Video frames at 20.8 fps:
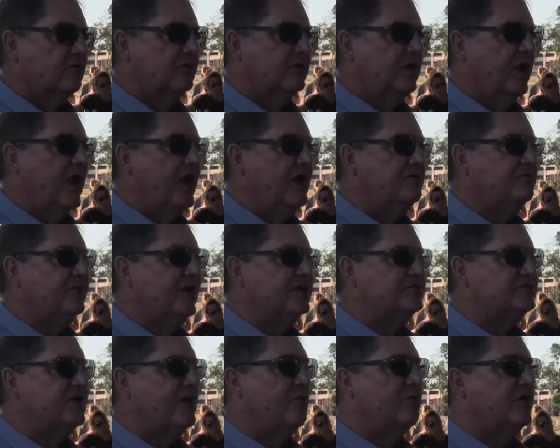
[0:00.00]
Okay,
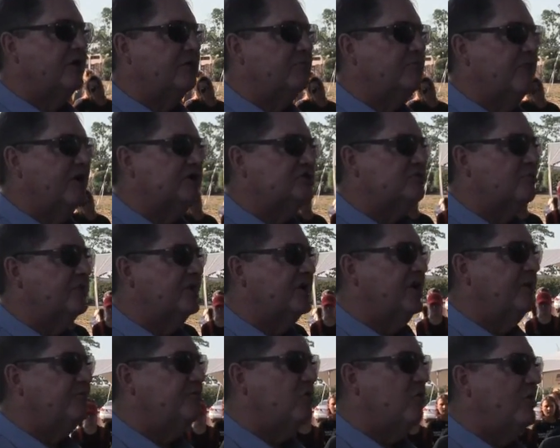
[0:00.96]
that's how we make sure we
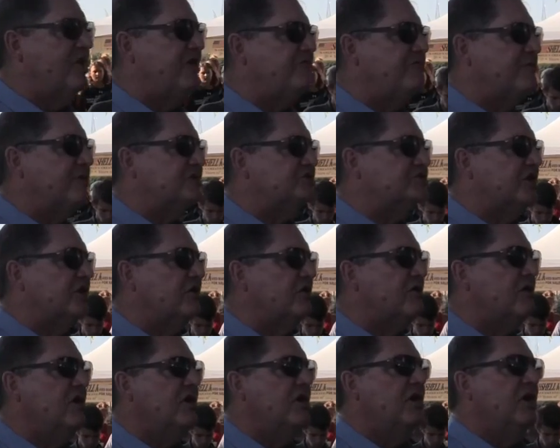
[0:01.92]
keep you away from each
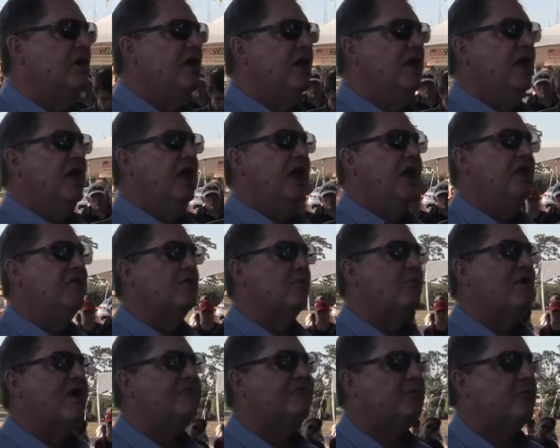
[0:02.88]
other. And the
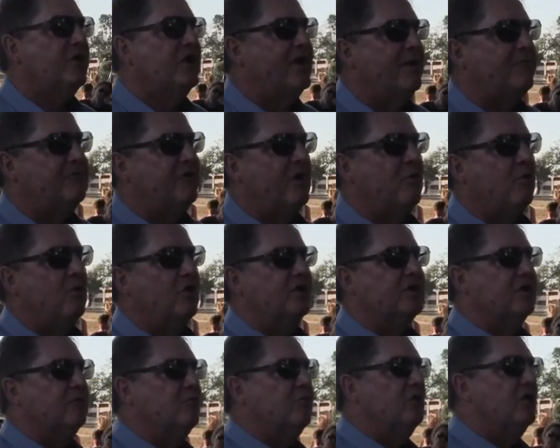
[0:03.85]
referee up there
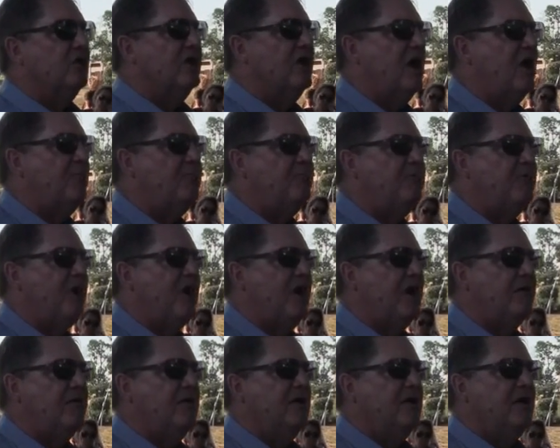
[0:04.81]
will, will help,
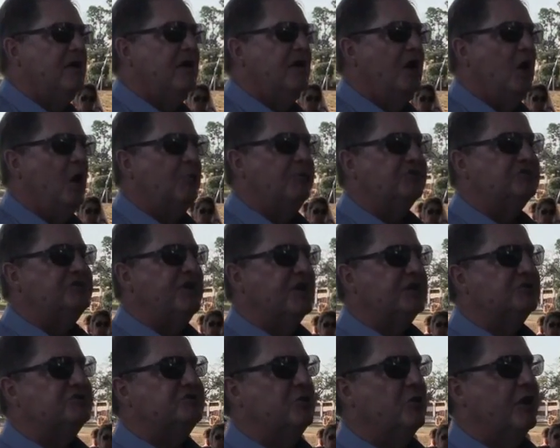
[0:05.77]
uh, help
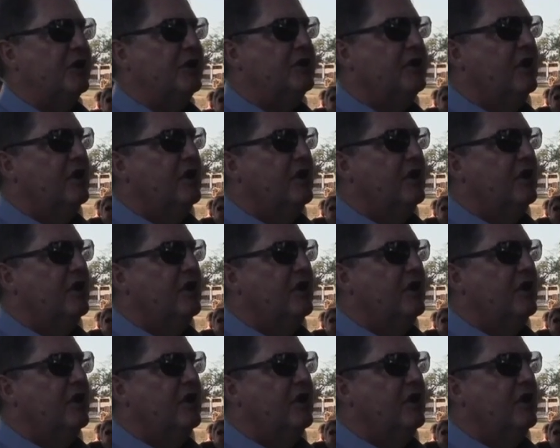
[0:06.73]
attend to it.